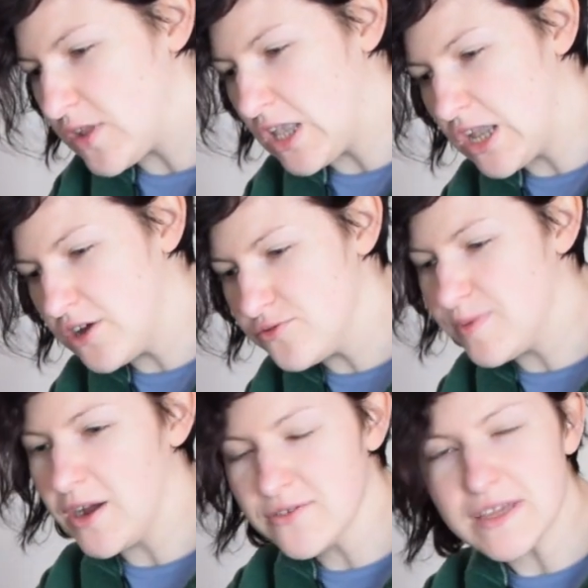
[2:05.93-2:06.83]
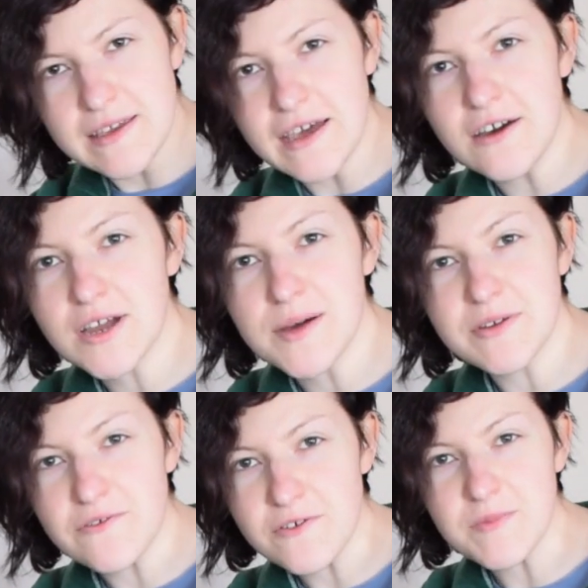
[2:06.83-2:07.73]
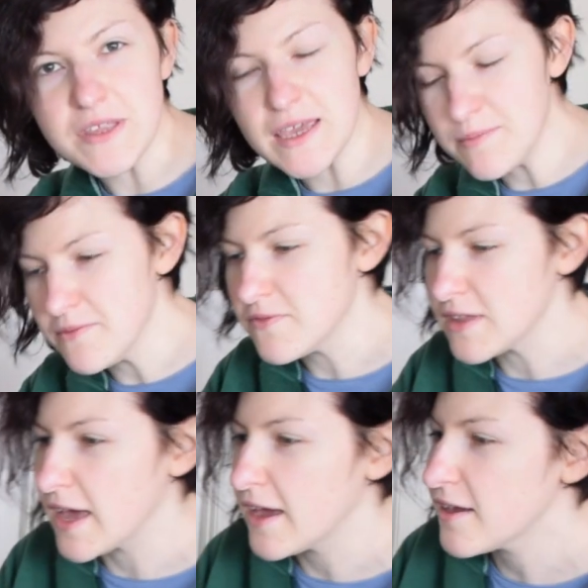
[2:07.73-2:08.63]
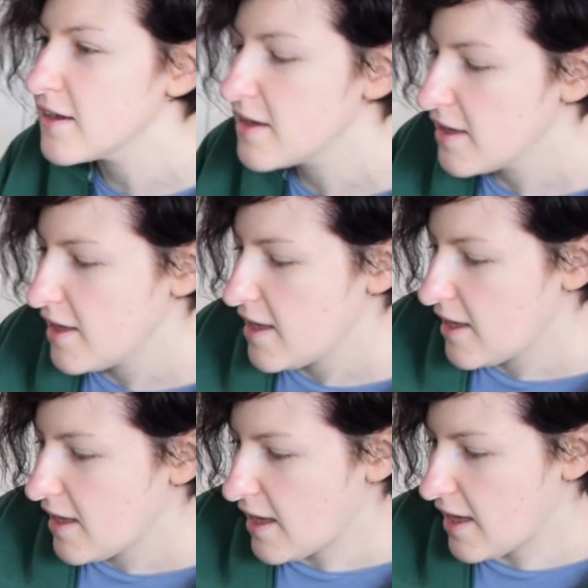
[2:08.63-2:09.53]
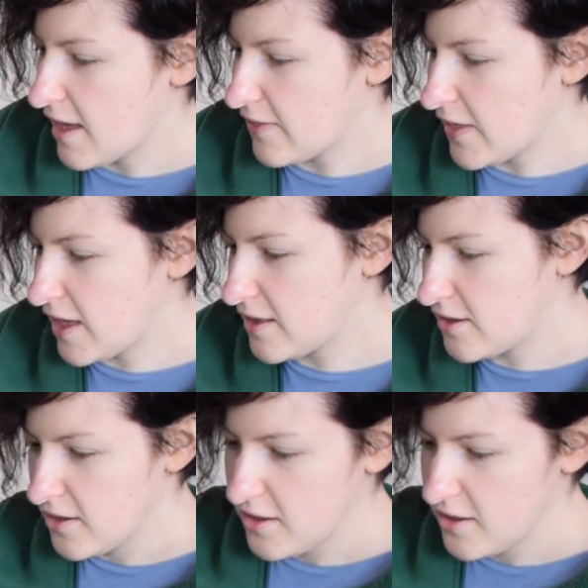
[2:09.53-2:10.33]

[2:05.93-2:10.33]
low ponytail coming from the nape of the neck, and then